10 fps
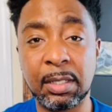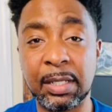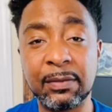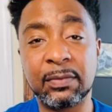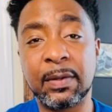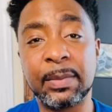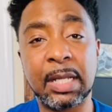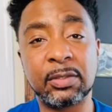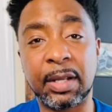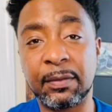Even if I'm
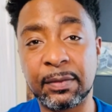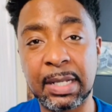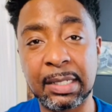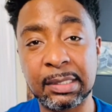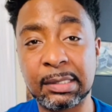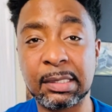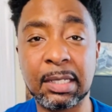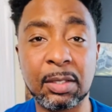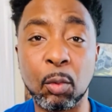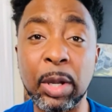not driving for dollars, that's
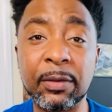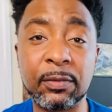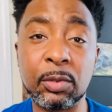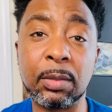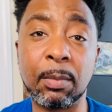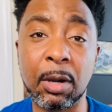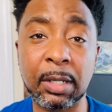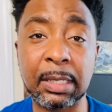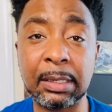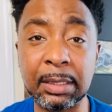another way for you to
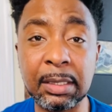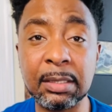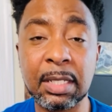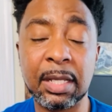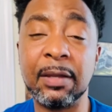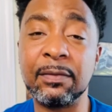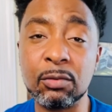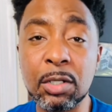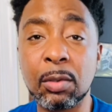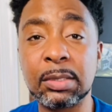market leads. If
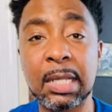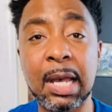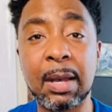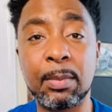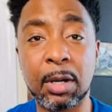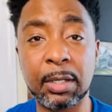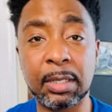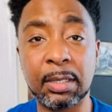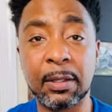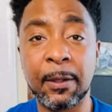you know it's a hot
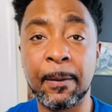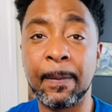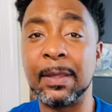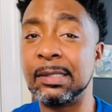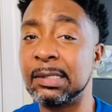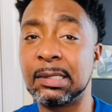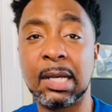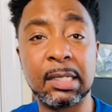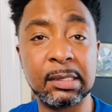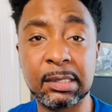market, just go
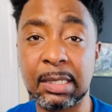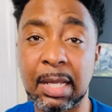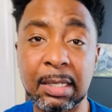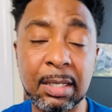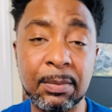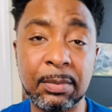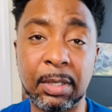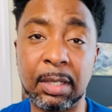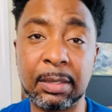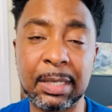ahead and send out
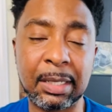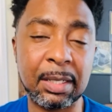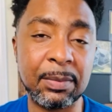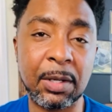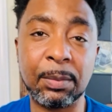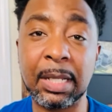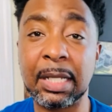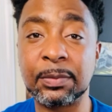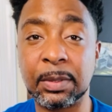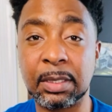not an email
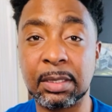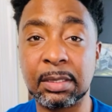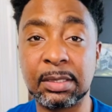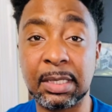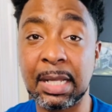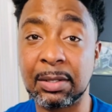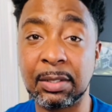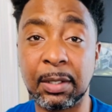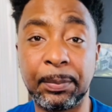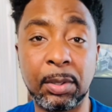blast, but send out
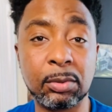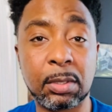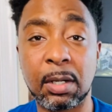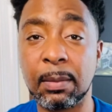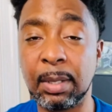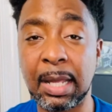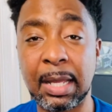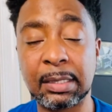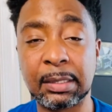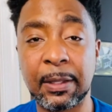a postcard
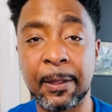blast.